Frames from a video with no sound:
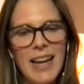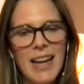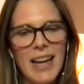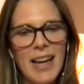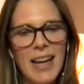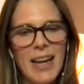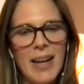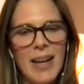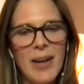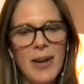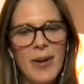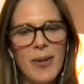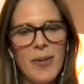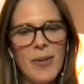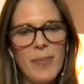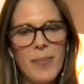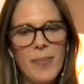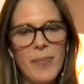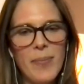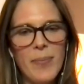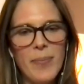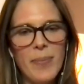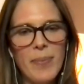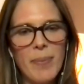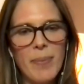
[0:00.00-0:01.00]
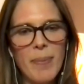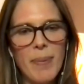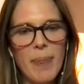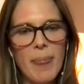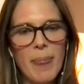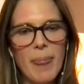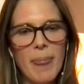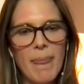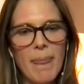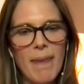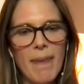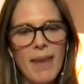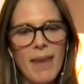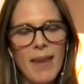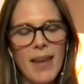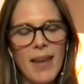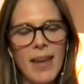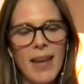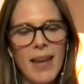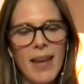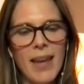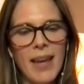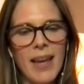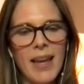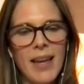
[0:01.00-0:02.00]
Um,
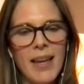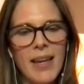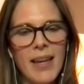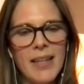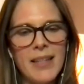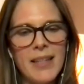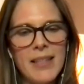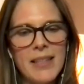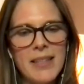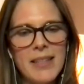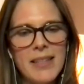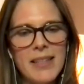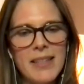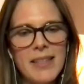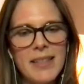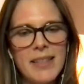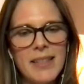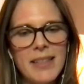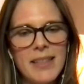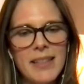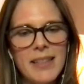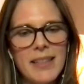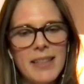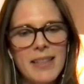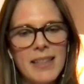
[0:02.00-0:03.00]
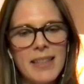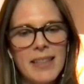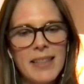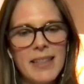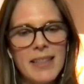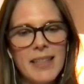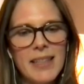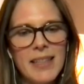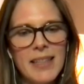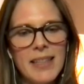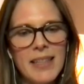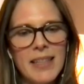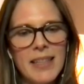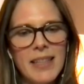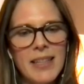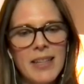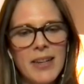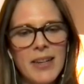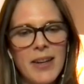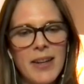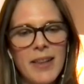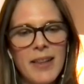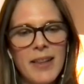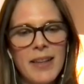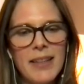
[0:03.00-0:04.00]
and
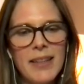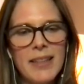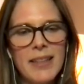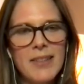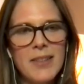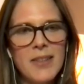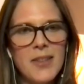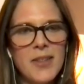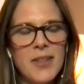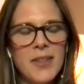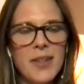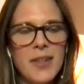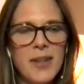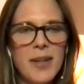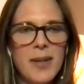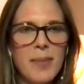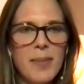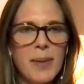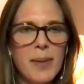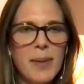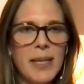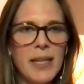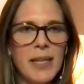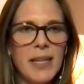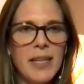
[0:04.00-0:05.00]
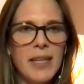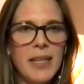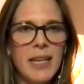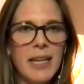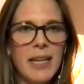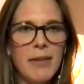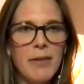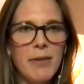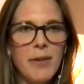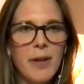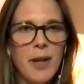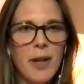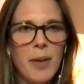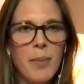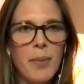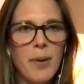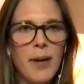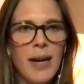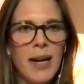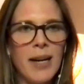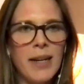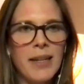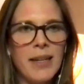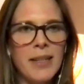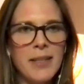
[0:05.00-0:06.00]
I think this is just going to be a lifelong
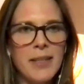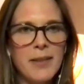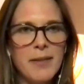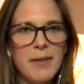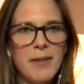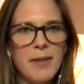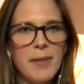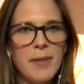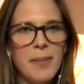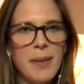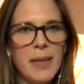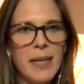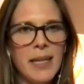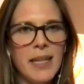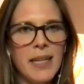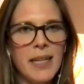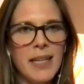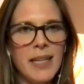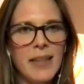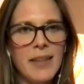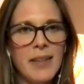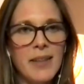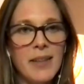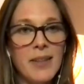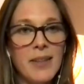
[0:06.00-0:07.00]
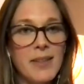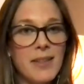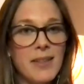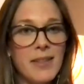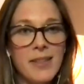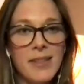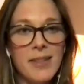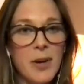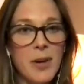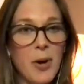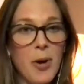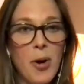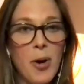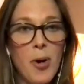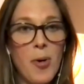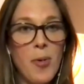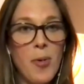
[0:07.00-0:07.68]
practice for me, and there's so